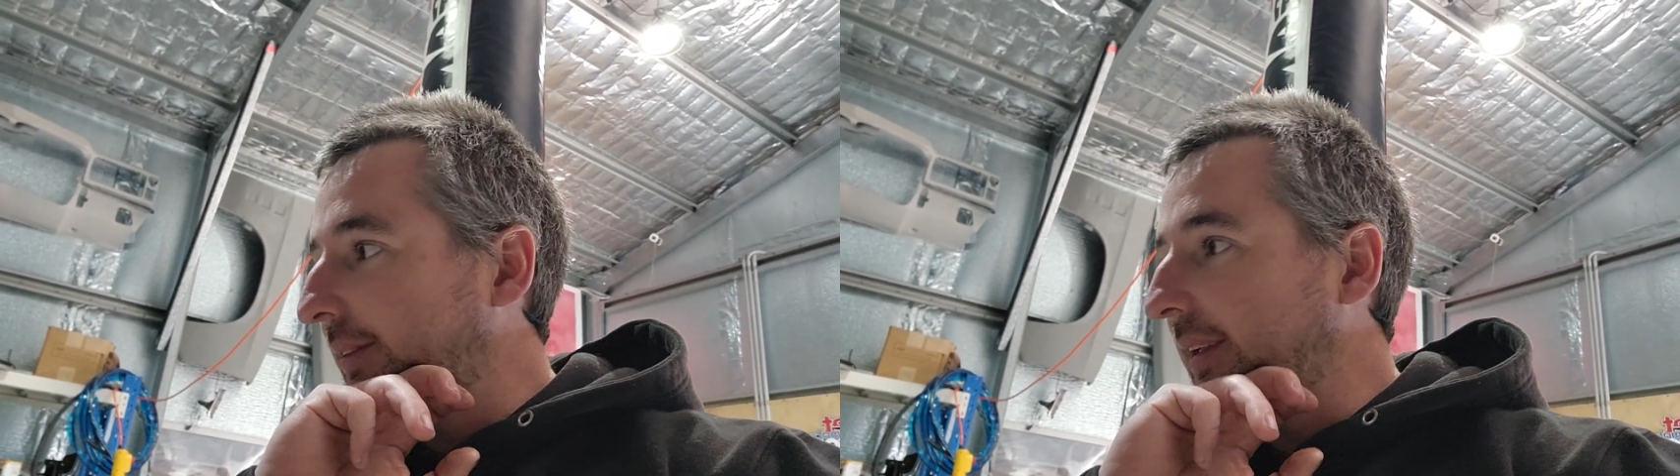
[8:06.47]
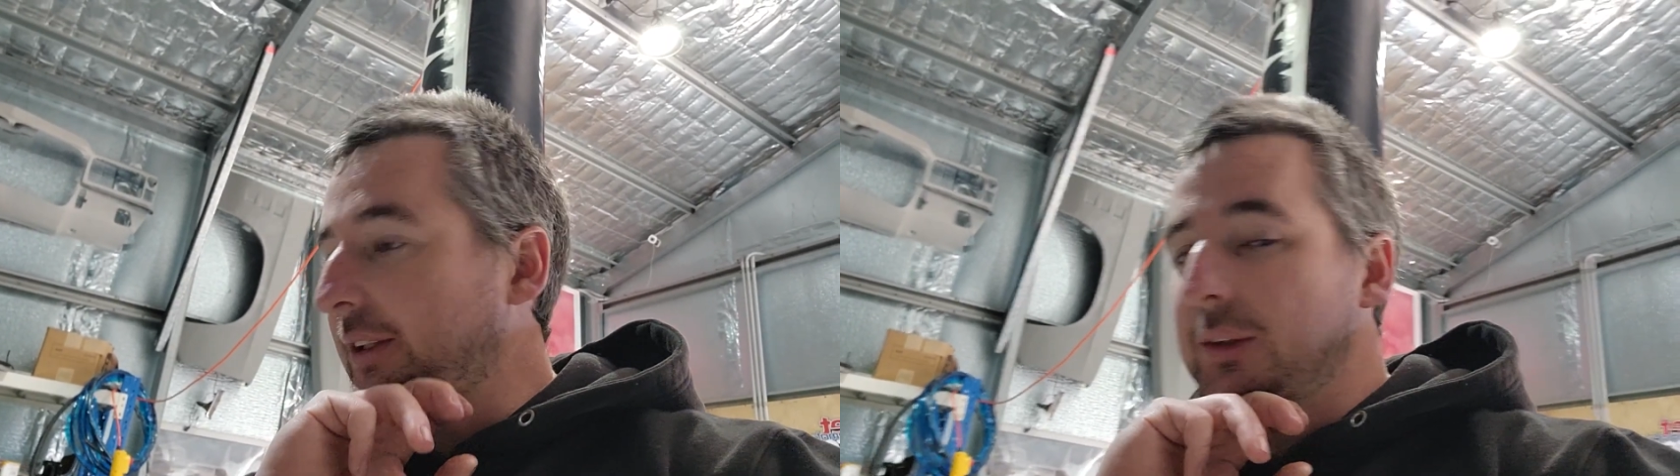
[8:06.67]

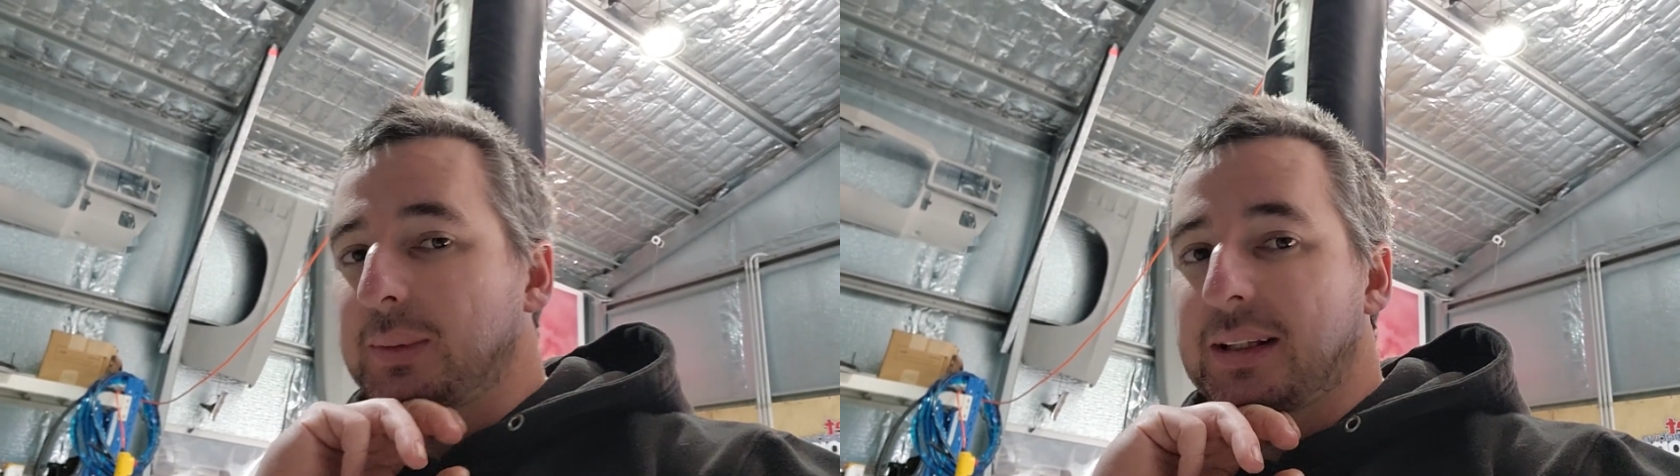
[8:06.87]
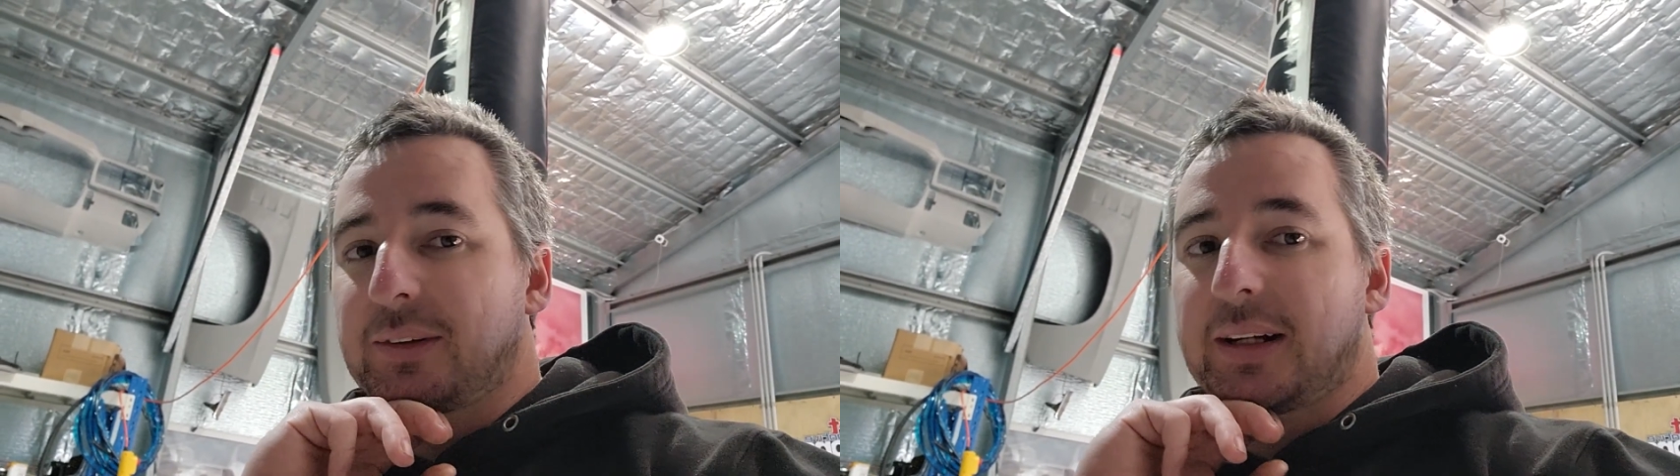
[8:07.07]
They're good
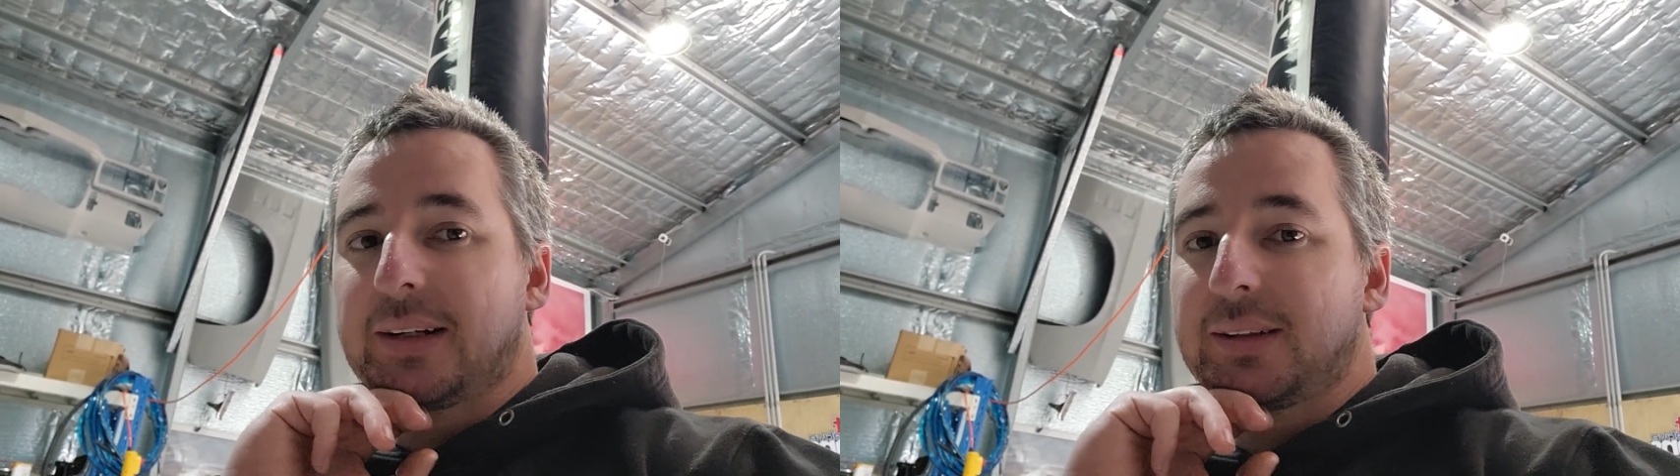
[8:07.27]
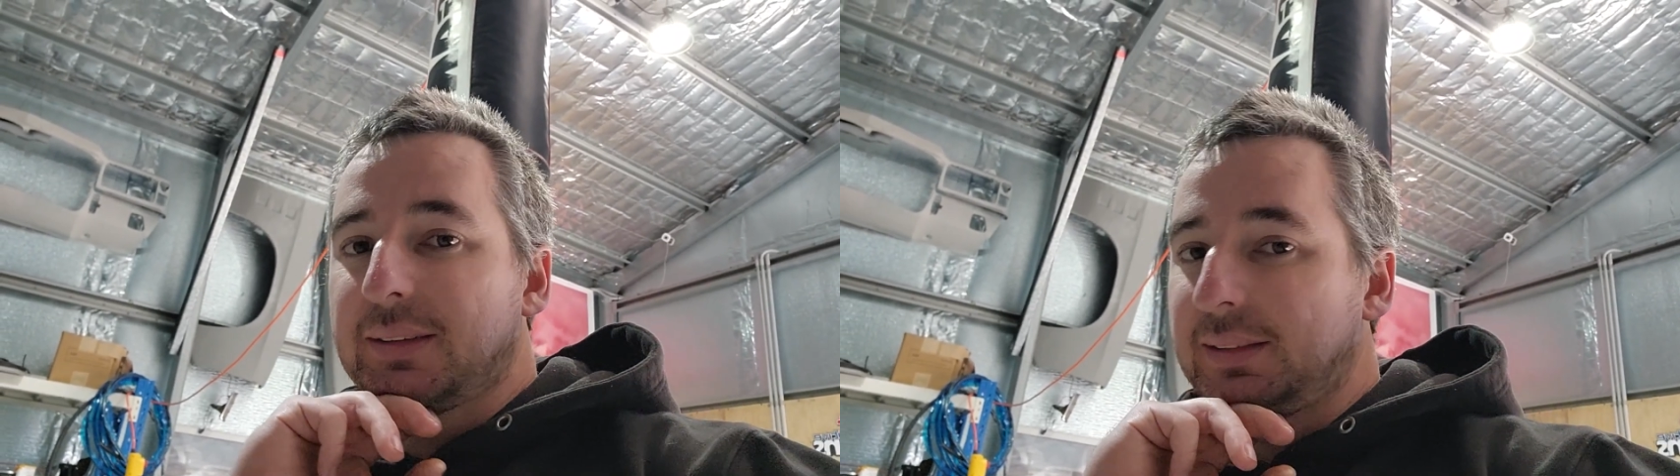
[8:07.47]
when they're
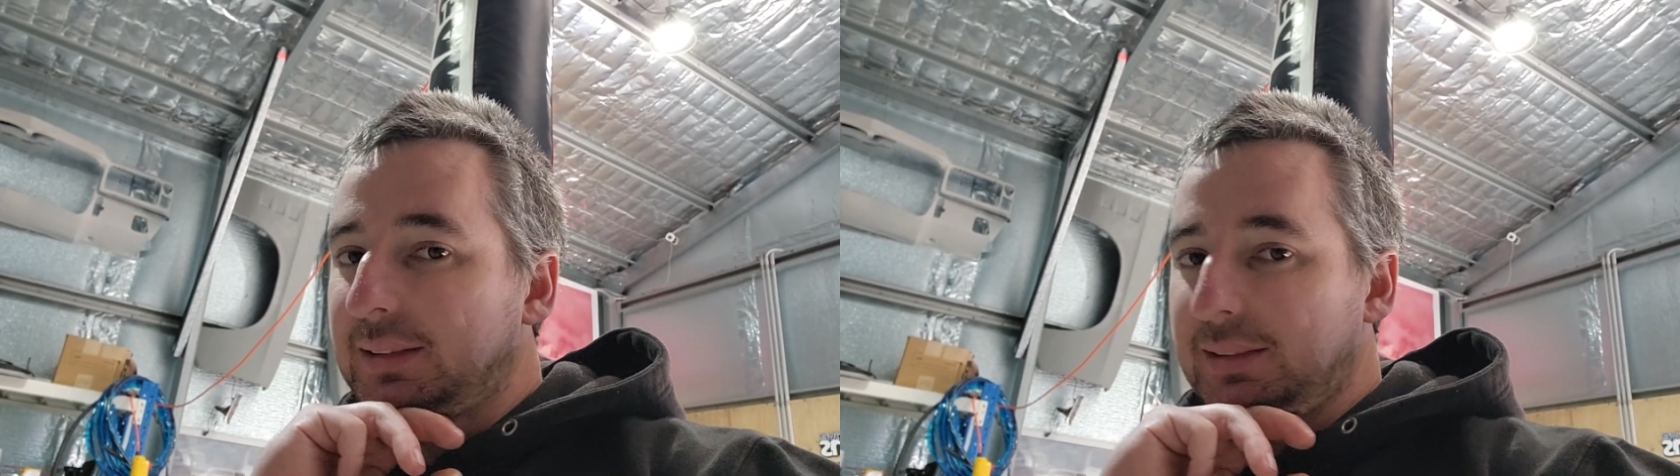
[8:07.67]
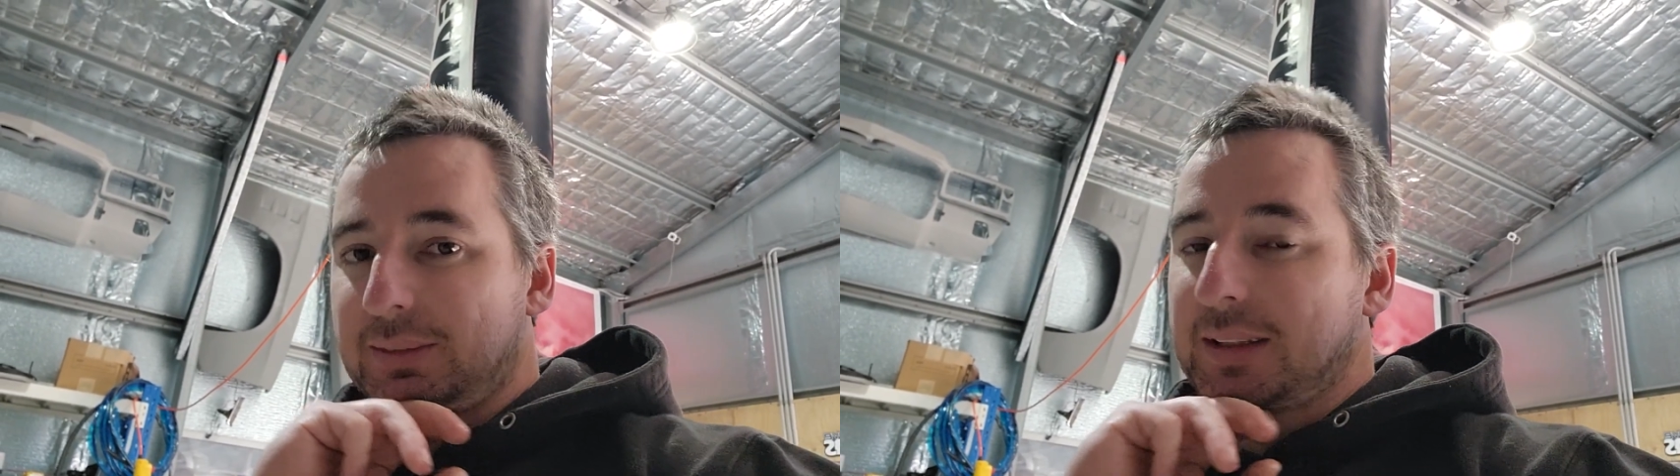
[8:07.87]
running,
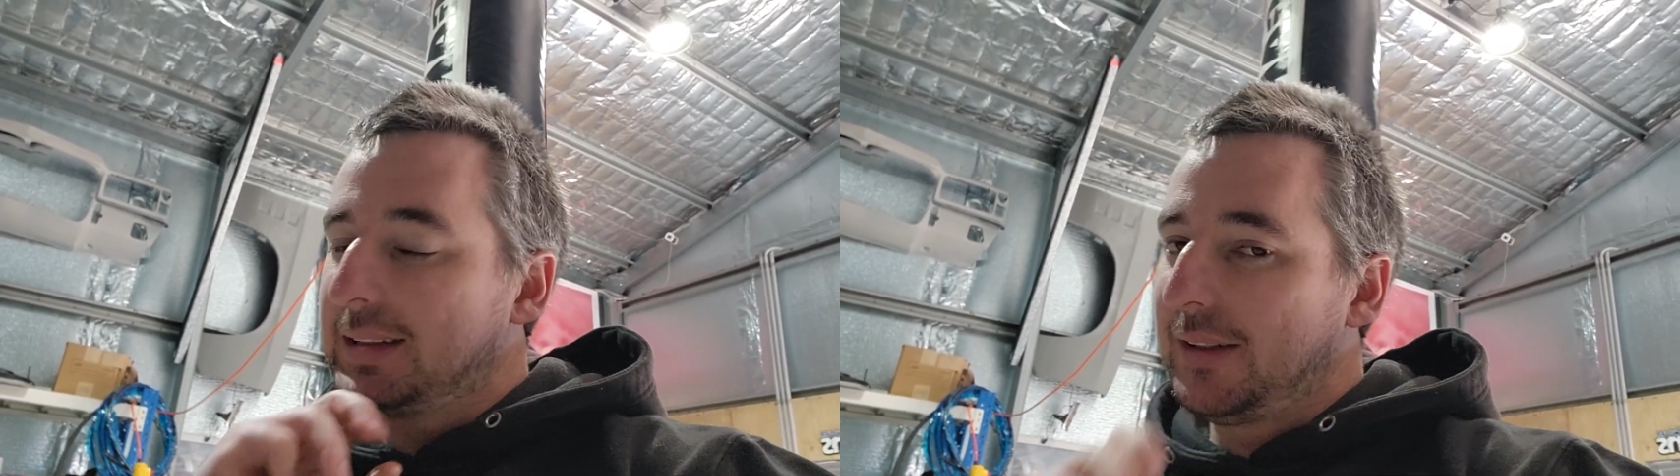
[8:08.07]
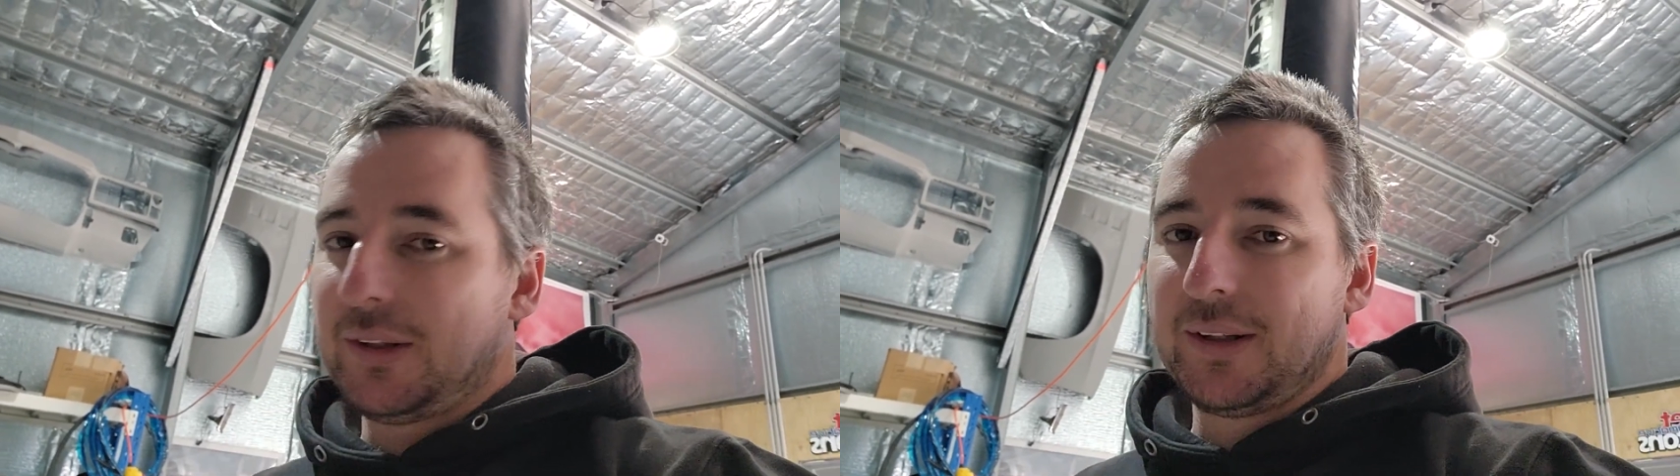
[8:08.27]
and
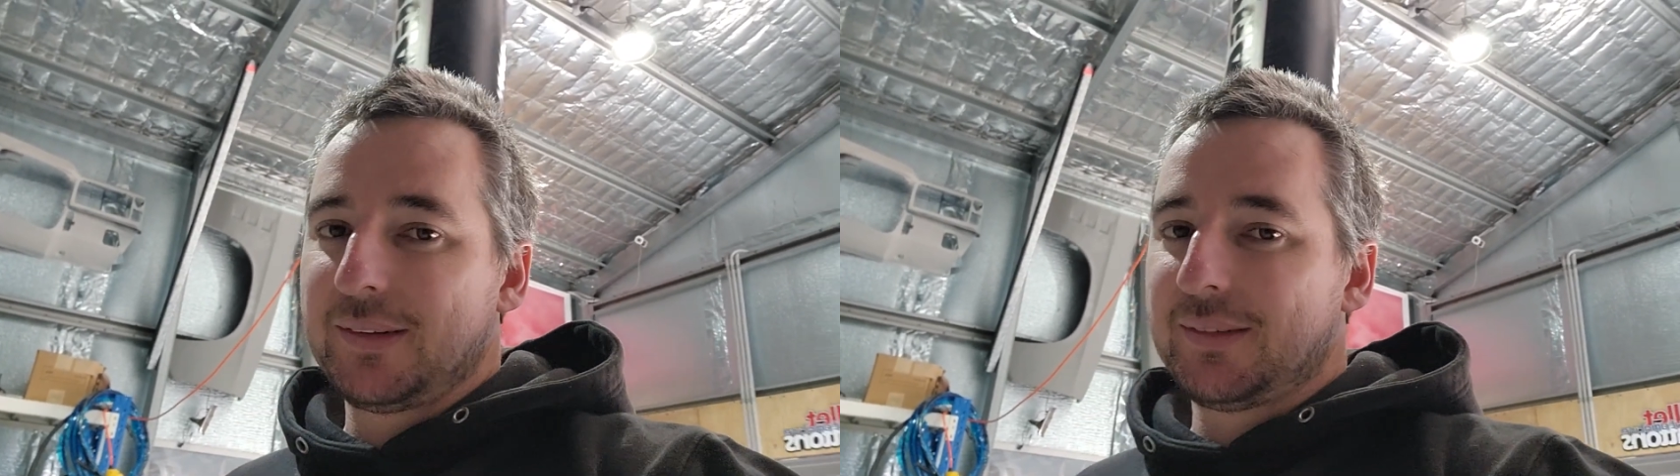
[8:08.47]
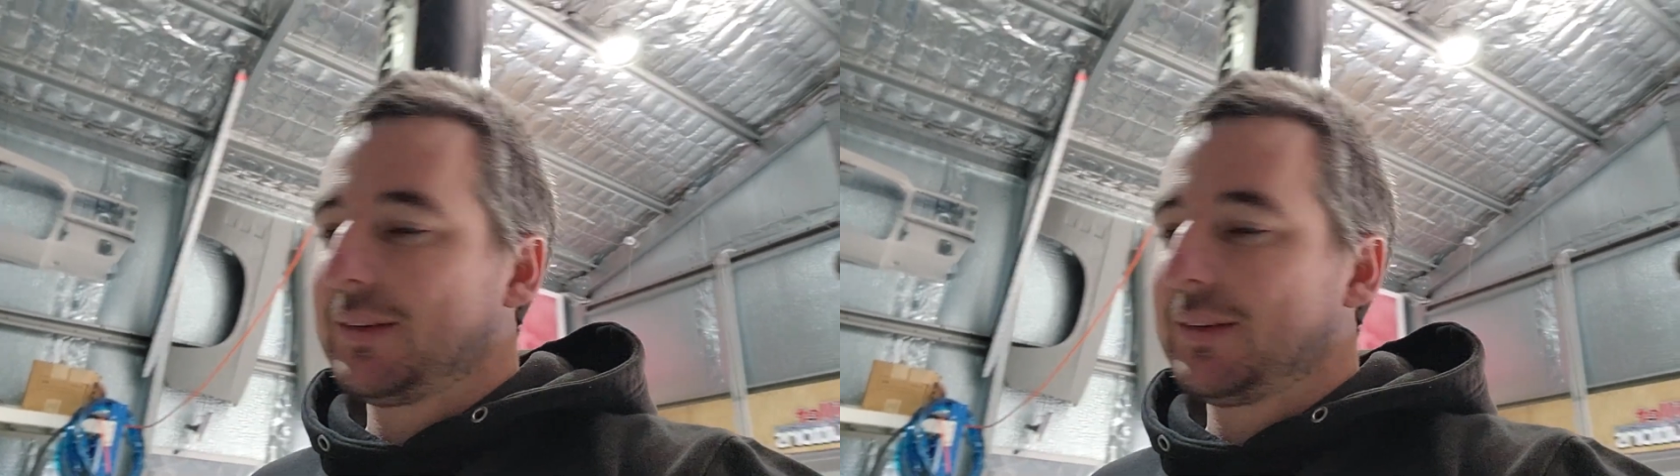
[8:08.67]
they're not.